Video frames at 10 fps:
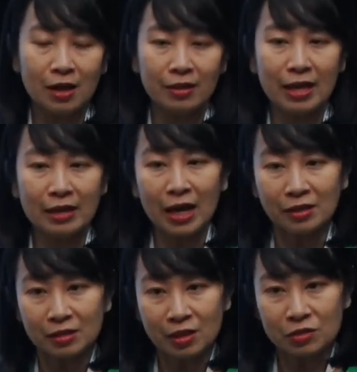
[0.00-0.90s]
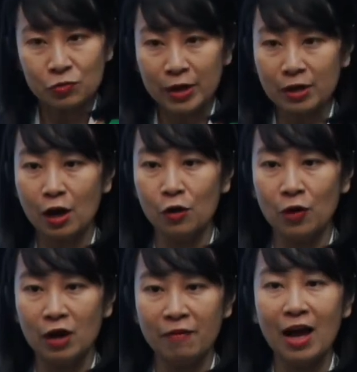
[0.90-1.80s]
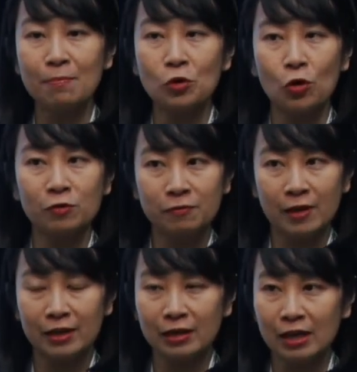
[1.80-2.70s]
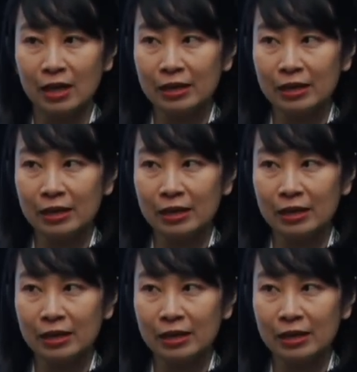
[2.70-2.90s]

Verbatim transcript: that under the threshold of armed conflict